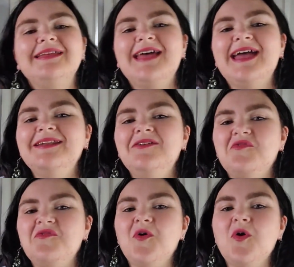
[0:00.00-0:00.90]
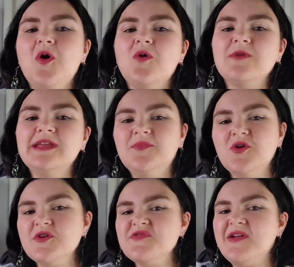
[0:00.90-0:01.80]
And then for read a
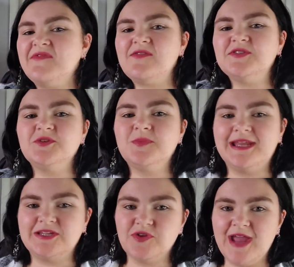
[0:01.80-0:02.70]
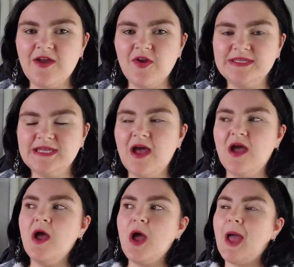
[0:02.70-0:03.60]
book with my favorite supernatural
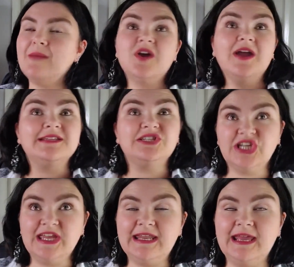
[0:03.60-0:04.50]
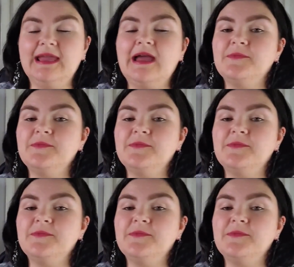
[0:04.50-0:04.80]
character, I'm kind of cheating.